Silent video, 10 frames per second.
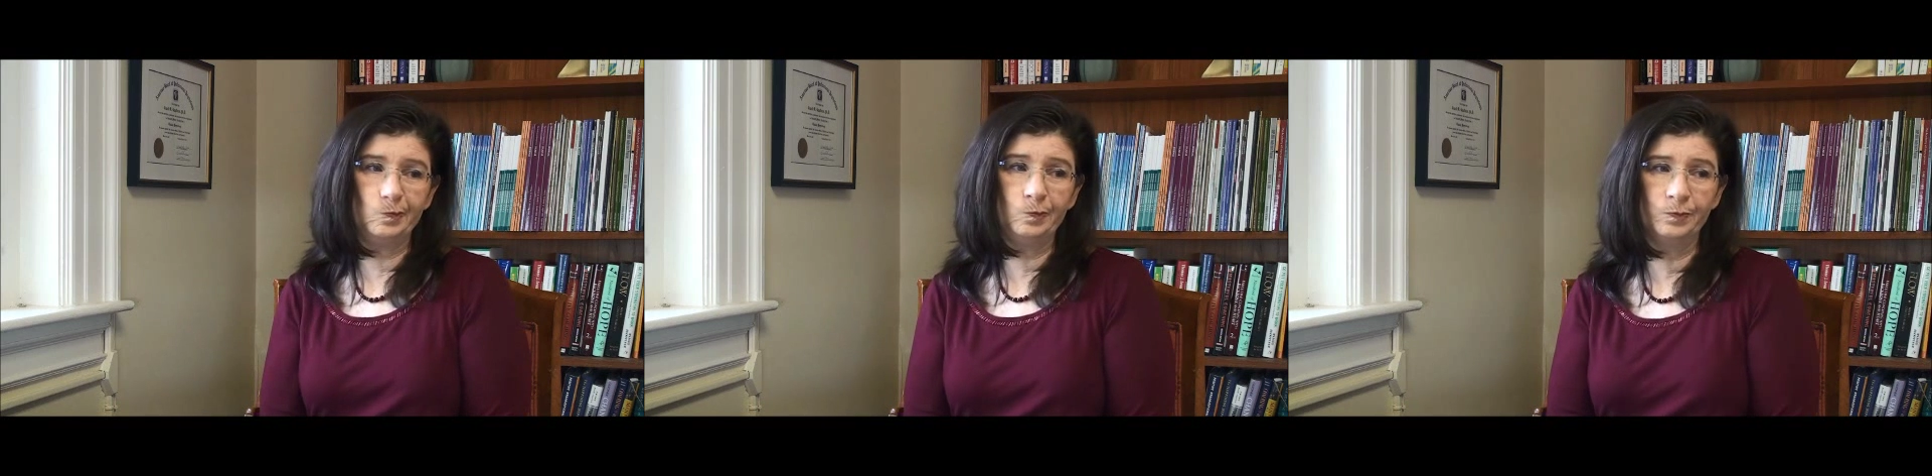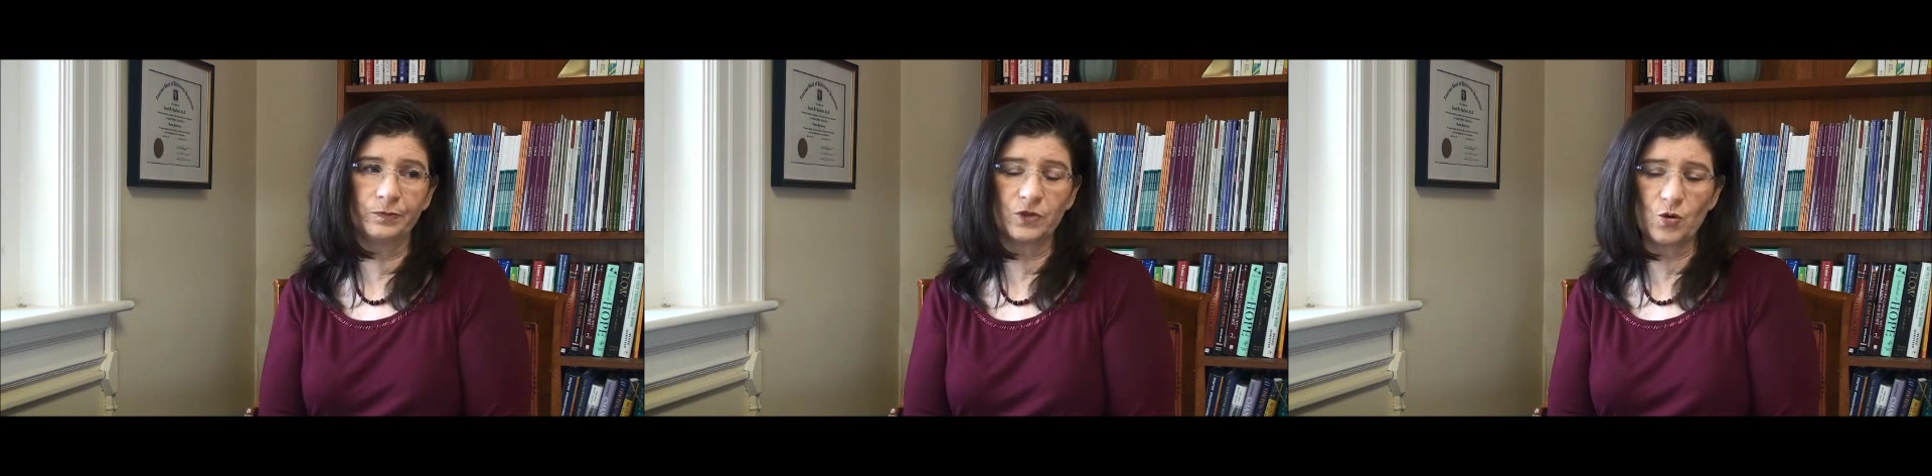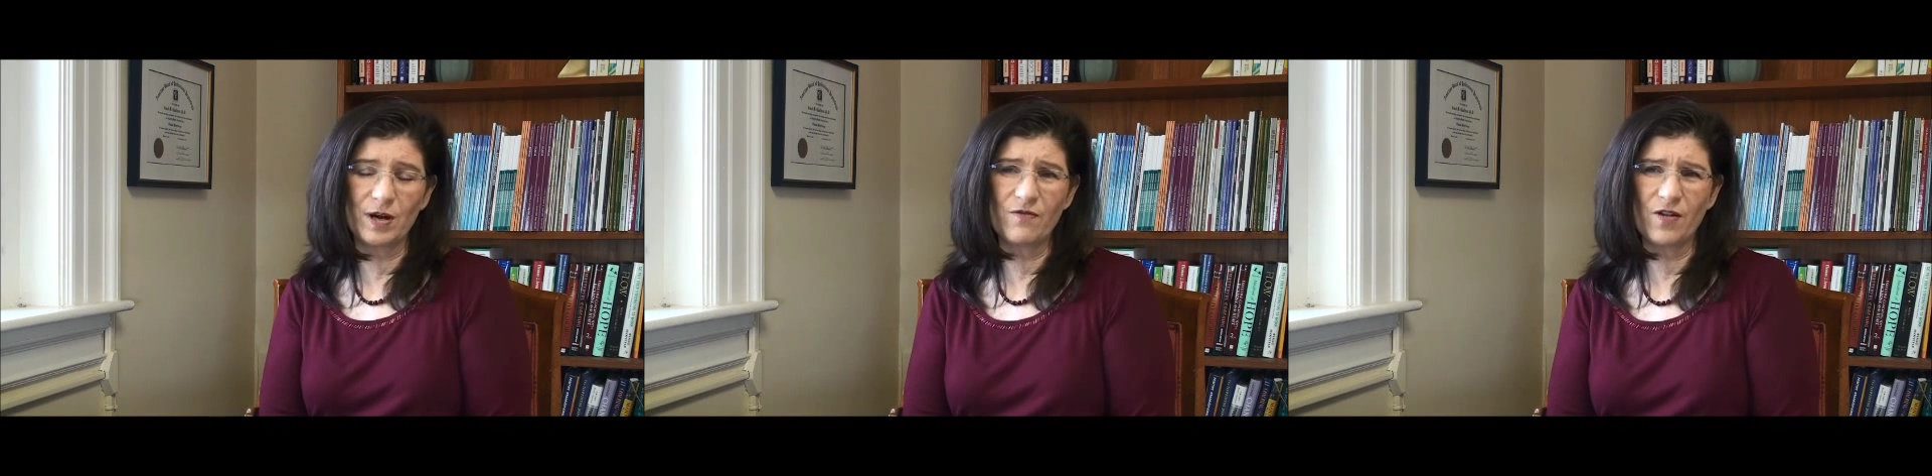
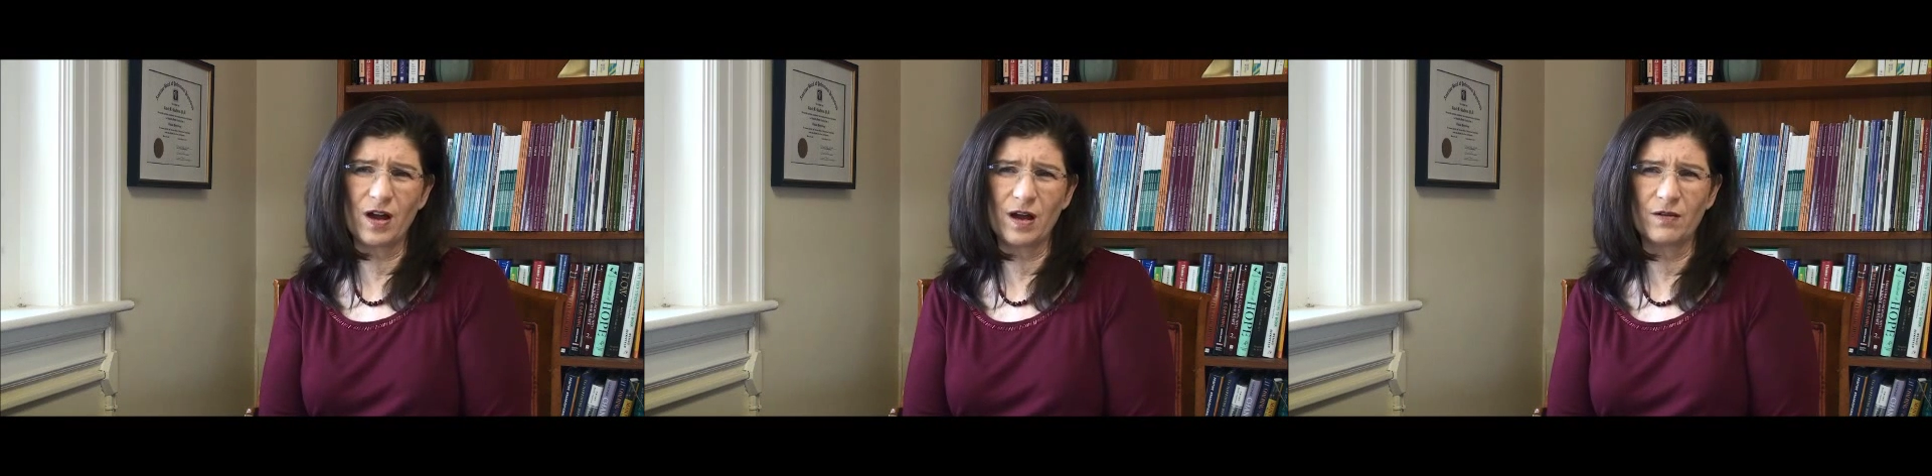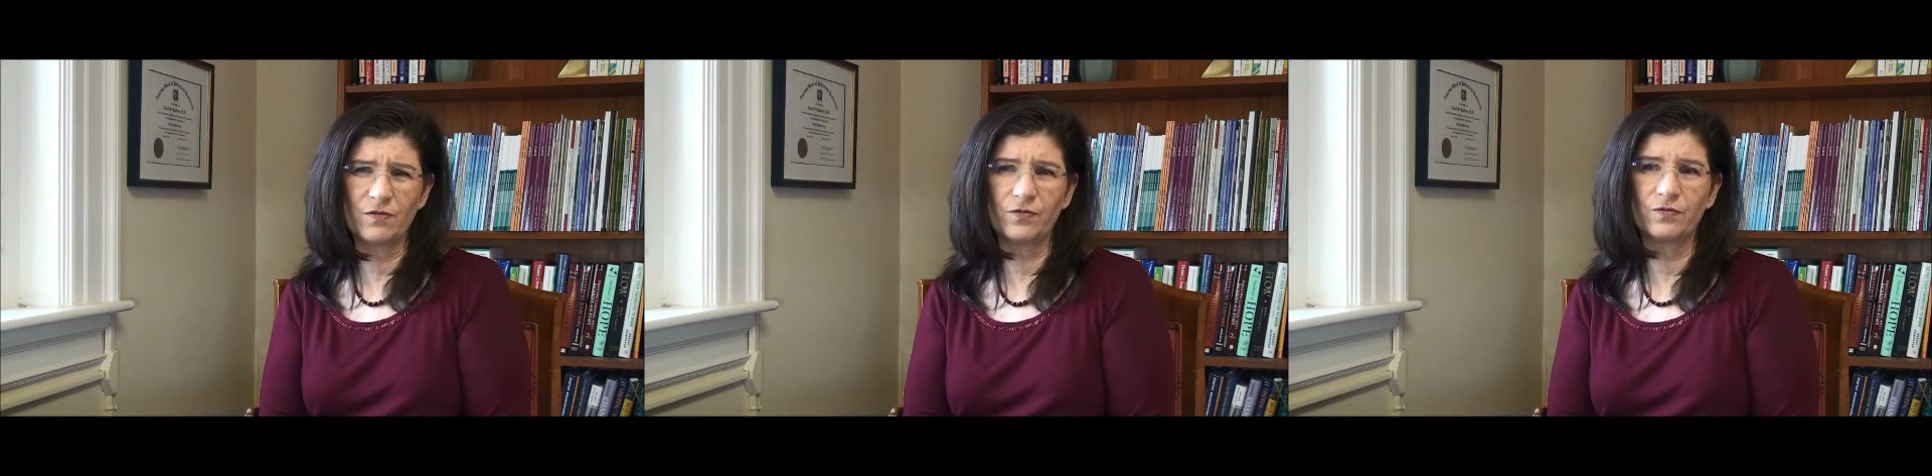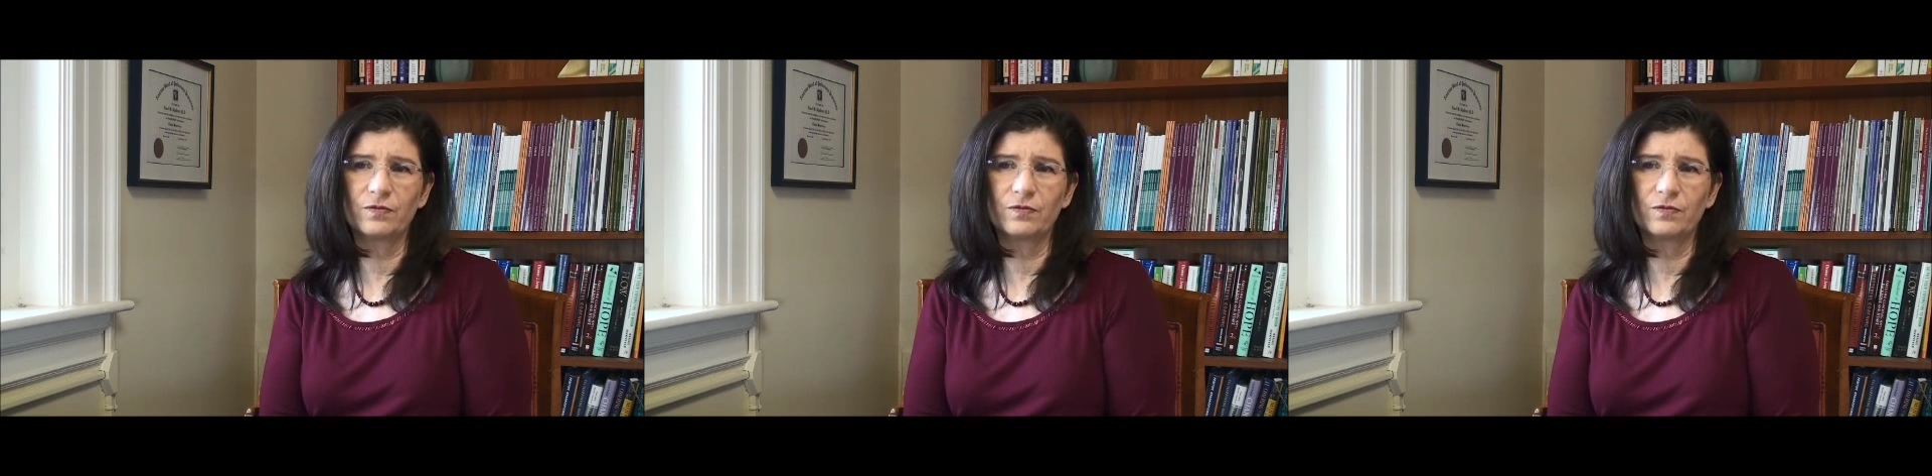25